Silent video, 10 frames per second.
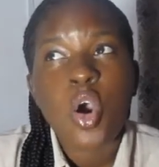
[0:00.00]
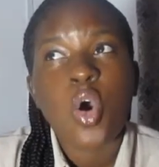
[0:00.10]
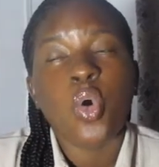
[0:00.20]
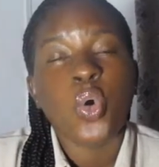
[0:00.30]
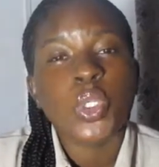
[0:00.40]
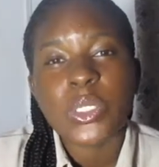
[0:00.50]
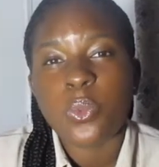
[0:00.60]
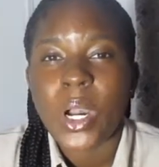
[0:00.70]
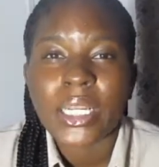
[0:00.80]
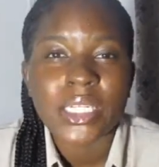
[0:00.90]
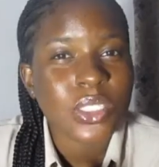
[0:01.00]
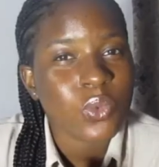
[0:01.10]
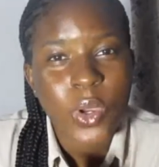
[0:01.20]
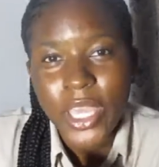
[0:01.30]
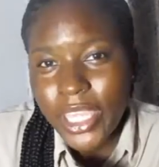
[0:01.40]
or only one is
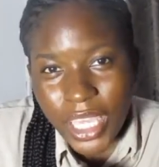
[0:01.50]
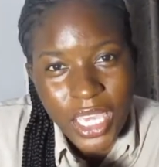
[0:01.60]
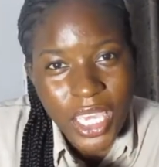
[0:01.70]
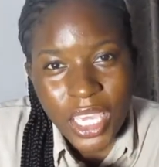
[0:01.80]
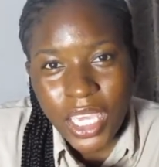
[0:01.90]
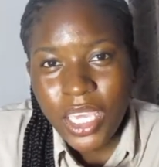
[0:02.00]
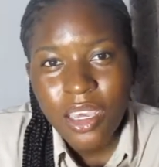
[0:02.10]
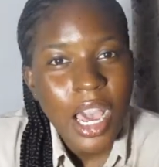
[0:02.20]
working.